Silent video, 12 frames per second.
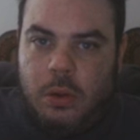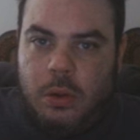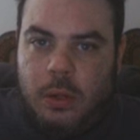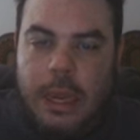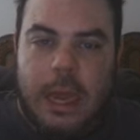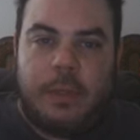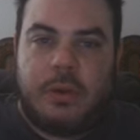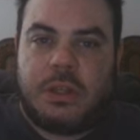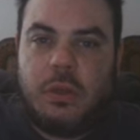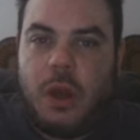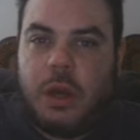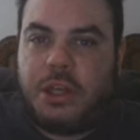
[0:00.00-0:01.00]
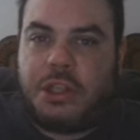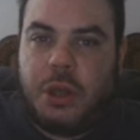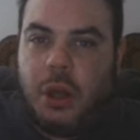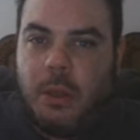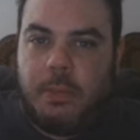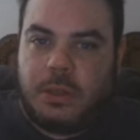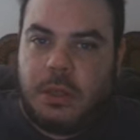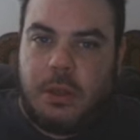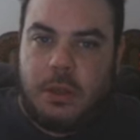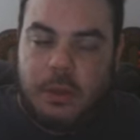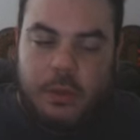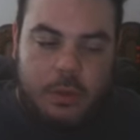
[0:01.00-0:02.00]
Yeah, there's a lot of jobs.
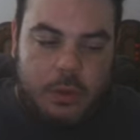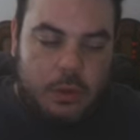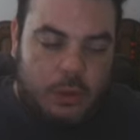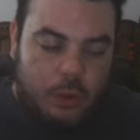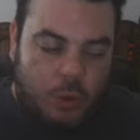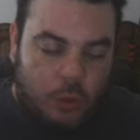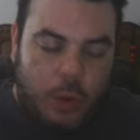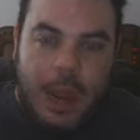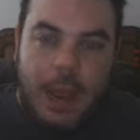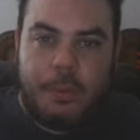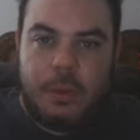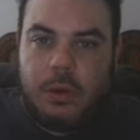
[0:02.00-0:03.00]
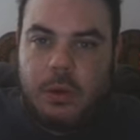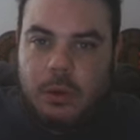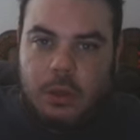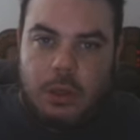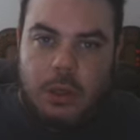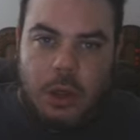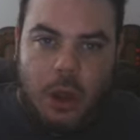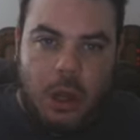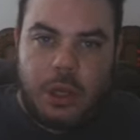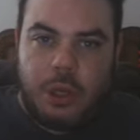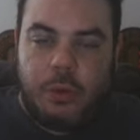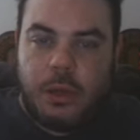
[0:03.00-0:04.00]
Crap.
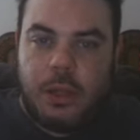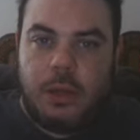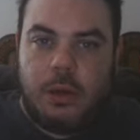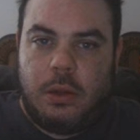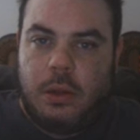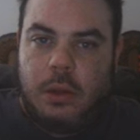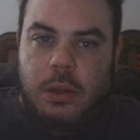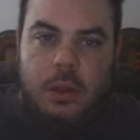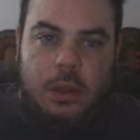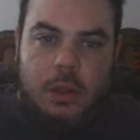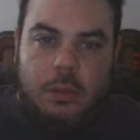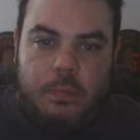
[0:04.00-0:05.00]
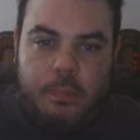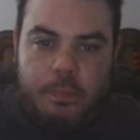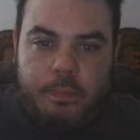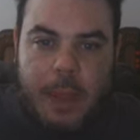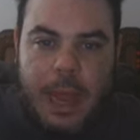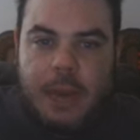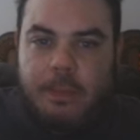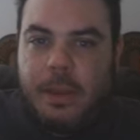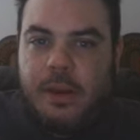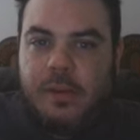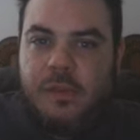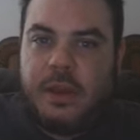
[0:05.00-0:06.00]
Non-union, bad
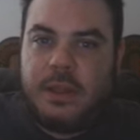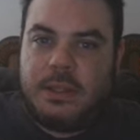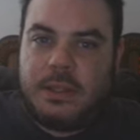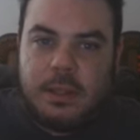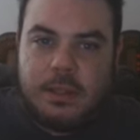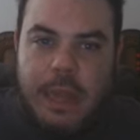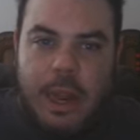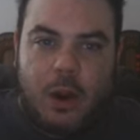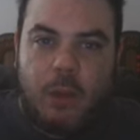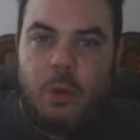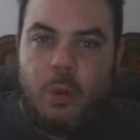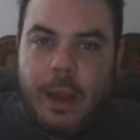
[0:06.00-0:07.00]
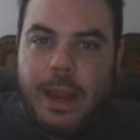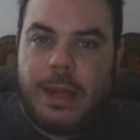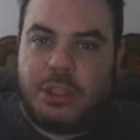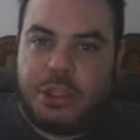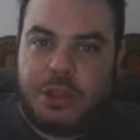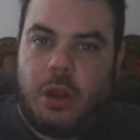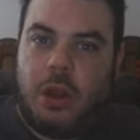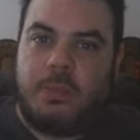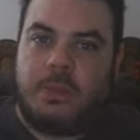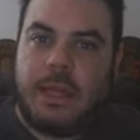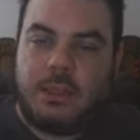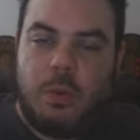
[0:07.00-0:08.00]
benefits, terrible wage jobs.
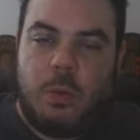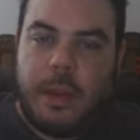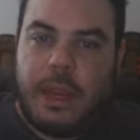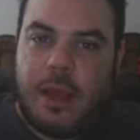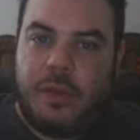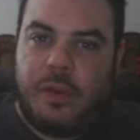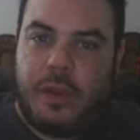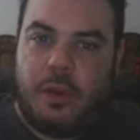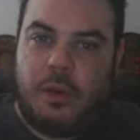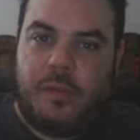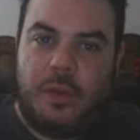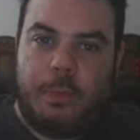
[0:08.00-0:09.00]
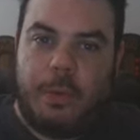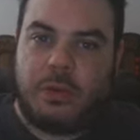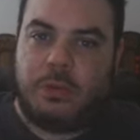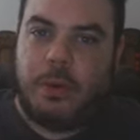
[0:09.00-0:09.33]
That's what we have here for the most